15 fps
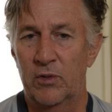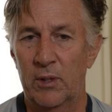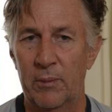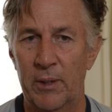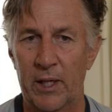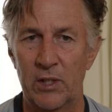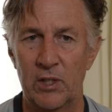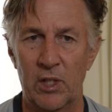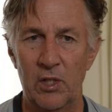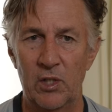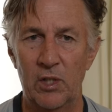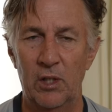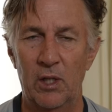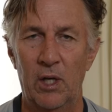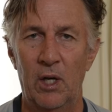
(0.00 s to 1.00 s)
if somebody gets
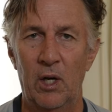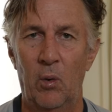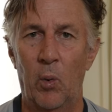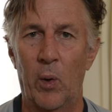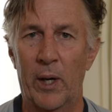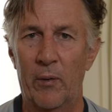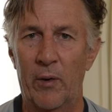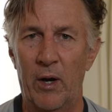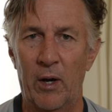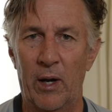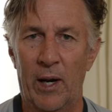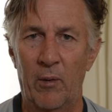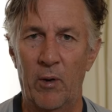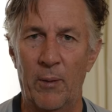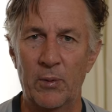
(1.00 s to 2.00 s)
injured, what are our
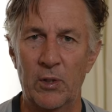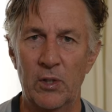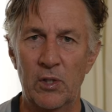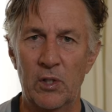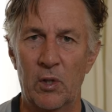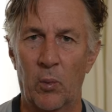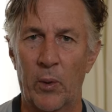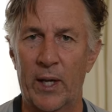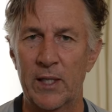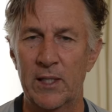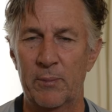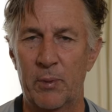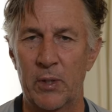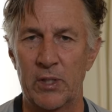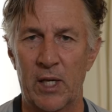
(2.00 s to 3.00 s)
options? The
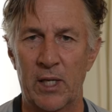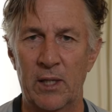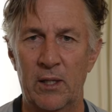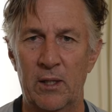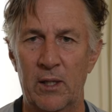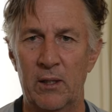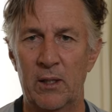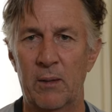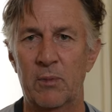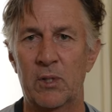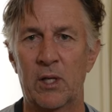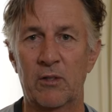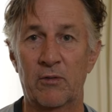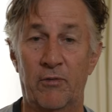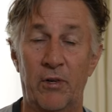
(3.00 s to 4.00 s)
wickets present
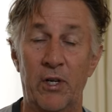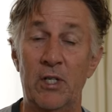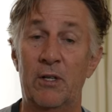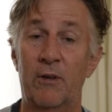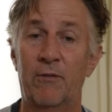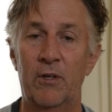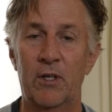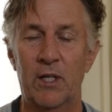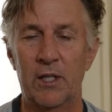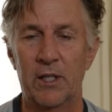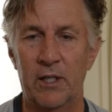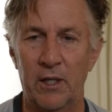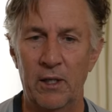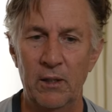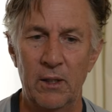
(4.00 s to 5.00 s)
themselves very differently
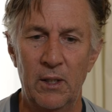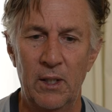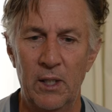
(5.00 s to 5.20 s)
here.